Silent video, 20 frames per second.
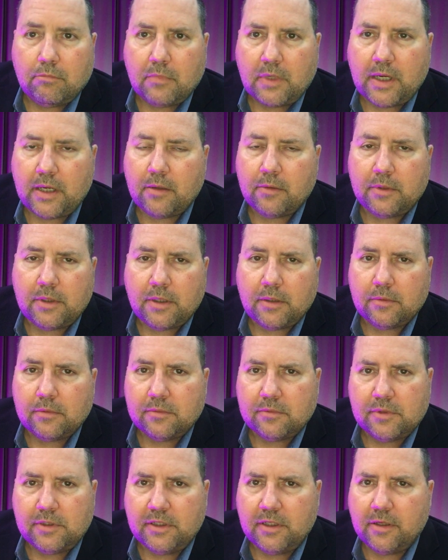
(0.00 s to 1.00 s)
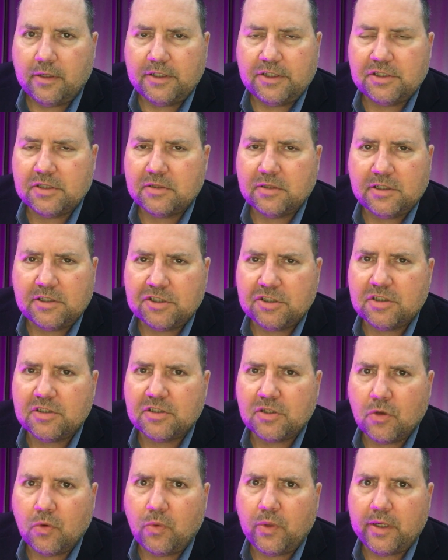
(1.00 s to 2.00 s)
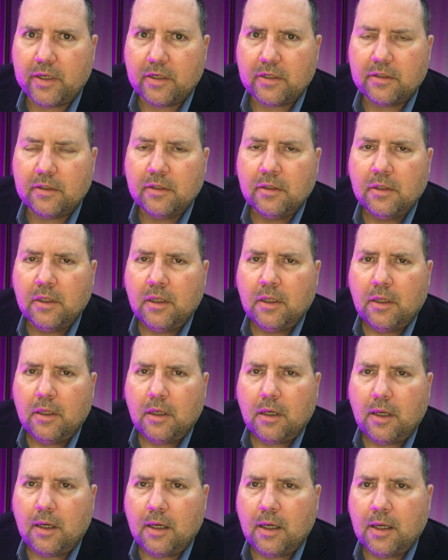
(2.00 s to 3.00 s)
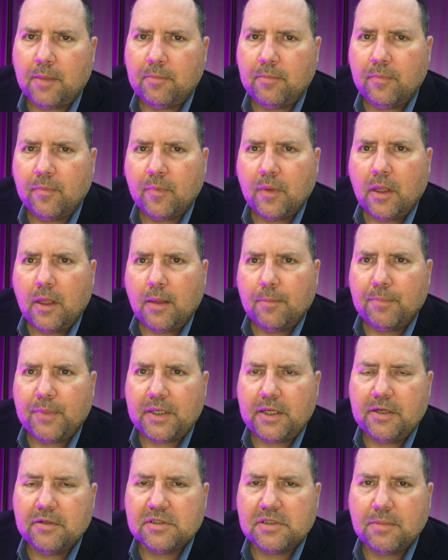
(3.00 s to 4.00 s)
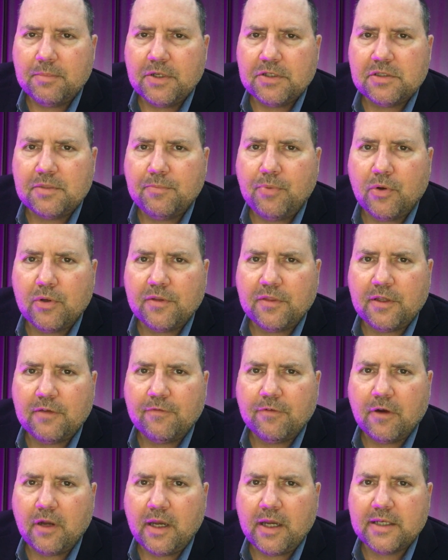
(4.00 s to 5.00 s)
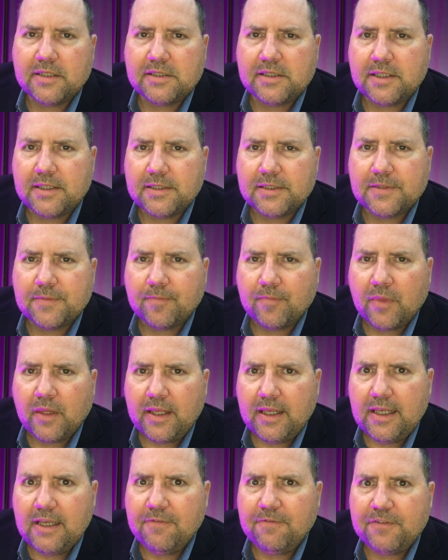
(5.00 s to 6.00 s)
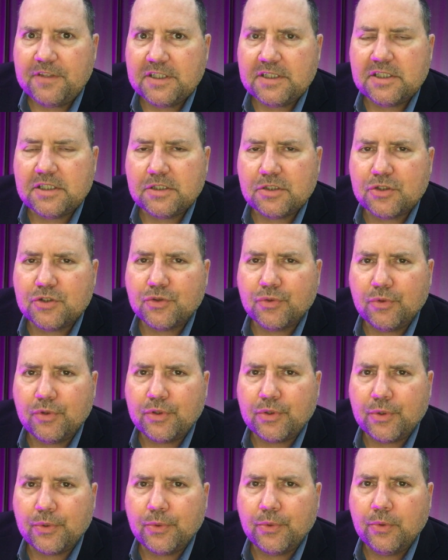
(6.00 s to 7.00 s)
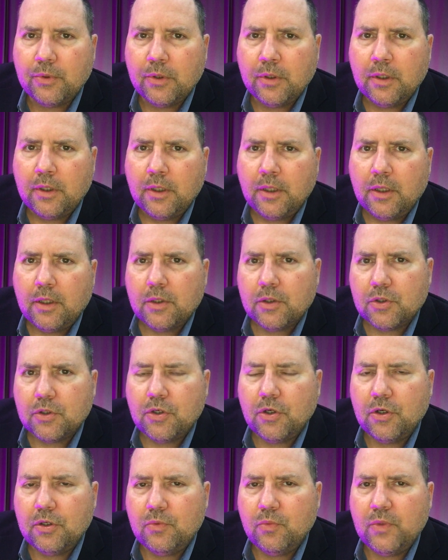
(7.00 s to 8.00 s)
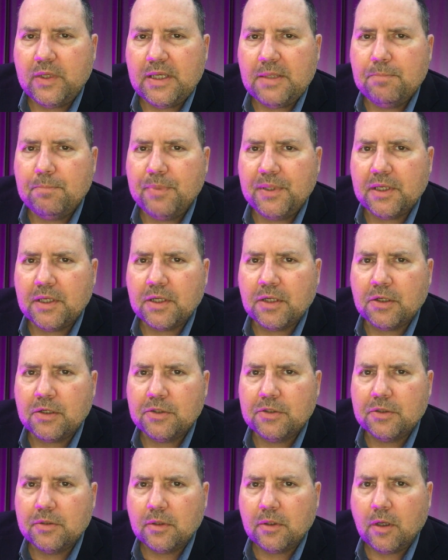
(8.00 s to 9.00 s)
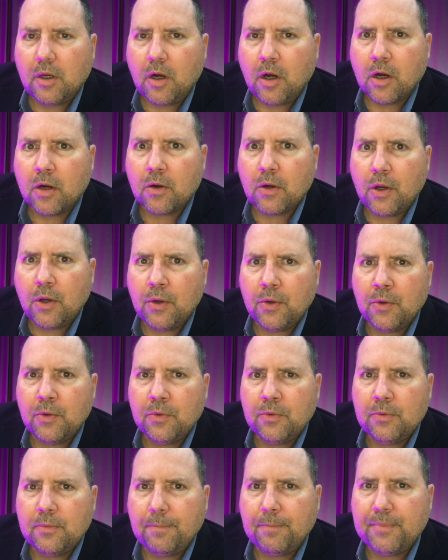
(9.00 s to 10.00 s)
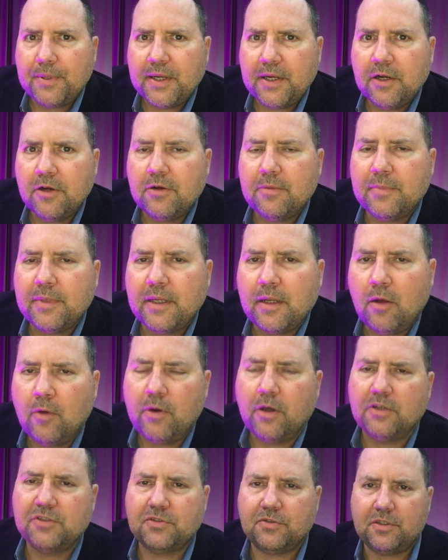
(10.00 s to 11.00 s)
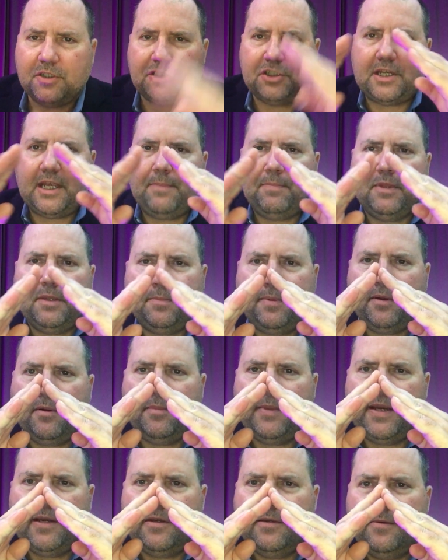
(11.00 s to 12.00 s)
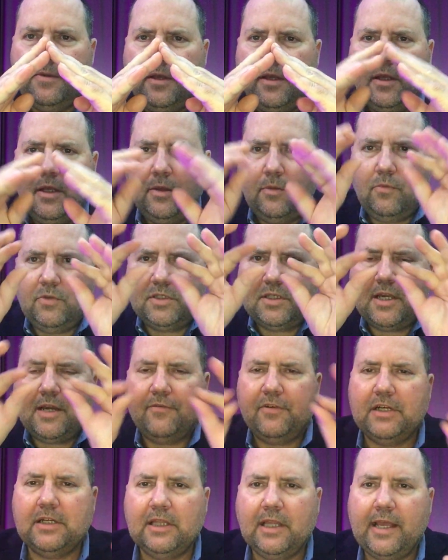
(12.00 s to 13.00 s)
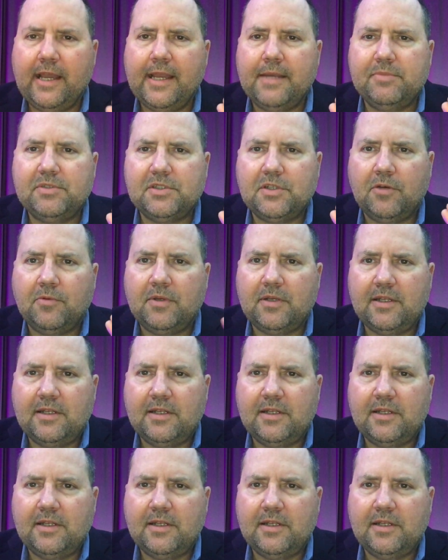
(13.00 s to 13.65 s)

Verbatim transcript: I don't know. You know, it just it's just so weird. Um, but here's the most important thing for us is if this is true, could we build our own pyramid? And also the shape of the pyramid was covered in limestone.